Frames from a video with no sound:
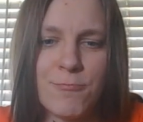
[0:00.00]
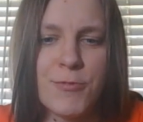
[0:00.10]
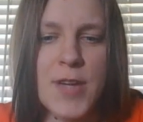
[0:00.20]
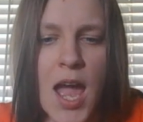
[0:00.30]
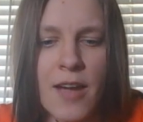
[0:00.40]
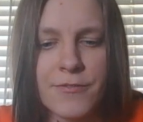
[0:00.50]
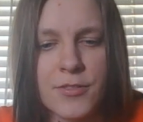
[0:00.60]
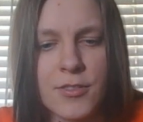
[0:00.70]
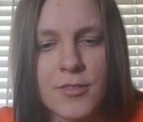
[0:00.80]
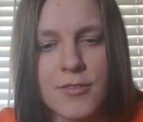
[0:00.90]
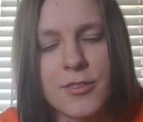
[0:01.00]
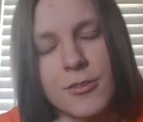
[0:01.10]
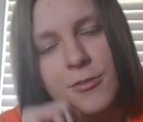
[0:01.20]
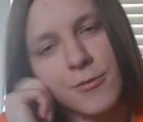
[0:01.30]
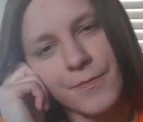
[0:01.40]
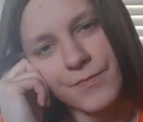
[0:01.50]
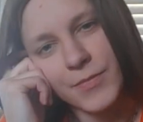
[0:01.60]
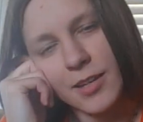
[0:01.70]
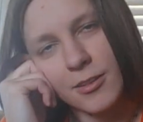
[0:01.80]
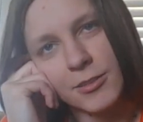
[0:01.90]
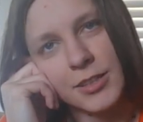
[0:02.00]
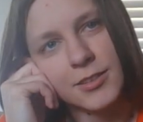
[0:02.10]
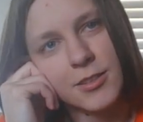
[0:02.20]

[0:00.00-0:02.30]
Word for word: we have to, I don't know, like,